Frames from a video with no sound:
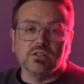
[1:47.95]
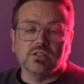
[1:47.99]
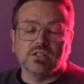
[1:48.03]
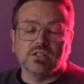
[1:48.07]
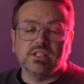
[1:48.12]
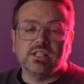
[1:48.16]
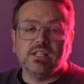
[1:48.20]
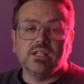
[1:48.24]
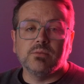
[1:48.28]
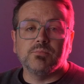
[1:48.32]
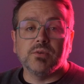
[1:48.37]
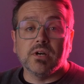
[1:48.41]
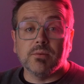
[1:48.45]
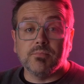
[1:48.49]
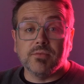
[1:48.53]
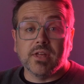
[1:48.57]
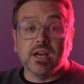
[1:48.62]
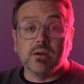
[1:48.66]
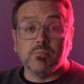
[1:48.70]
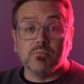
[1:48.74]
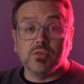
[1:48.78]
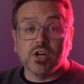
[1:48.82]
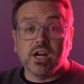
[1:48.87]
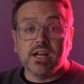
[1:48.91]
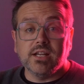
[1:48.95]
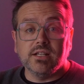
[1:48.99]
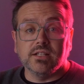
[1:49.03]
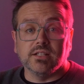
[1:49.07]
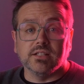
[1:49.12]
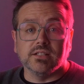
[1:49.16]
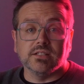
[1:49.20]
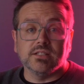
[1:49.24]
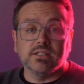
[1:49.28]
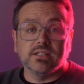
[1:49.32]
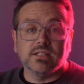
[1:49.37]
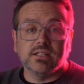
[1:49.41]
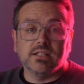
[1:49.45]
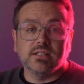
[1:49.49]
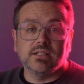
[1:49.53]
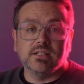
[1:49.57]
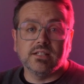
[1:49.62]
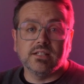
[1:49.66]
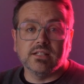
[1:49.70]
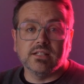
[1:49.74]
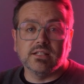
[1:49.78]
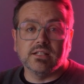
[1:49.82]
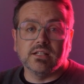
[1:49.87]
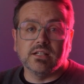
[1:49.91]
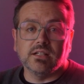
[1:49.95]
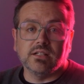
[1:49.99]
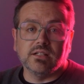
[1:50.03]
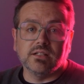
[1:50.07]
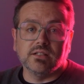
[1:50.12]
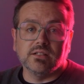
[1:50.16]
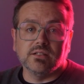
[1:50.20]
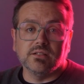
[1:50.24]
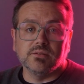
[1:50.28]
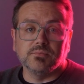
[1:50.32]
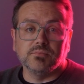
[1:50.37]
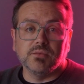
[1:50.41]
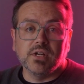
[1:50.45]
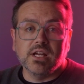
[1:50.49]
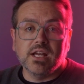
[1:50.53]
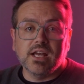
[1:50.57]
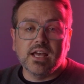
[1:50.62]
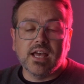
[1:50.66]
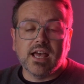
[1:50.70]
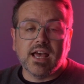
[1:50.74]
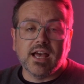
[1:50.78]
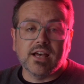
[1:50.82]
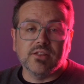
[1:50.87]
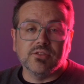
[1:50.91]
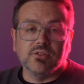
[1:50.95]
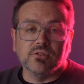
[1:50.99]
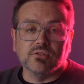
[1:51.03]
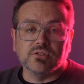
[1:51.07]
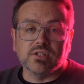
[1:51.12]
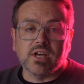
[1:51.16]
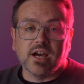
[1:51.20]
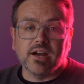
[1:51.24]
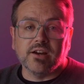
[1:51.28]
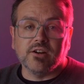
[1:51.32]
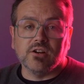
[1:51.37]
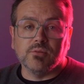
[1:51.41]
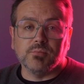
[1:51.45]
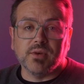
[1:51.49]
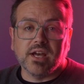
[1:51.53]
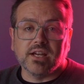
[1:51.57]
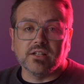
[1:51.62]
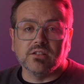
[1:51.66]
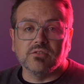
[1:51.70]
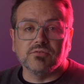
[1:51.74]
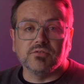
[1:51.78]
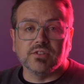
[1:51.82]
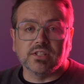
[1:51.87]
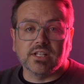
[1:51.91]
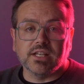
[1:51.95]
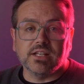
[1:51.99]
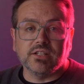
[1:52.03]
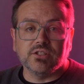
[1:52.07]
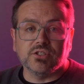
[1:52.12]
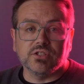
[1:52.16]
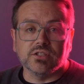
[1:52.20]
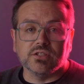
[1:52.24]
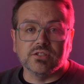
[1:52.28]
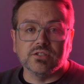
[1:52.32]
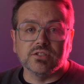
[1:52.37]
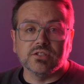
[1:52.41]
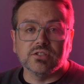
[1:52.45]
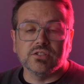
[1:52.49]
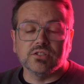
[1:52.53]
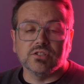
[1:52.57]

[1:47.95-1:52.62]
keep up that brightness at those higher magnifications.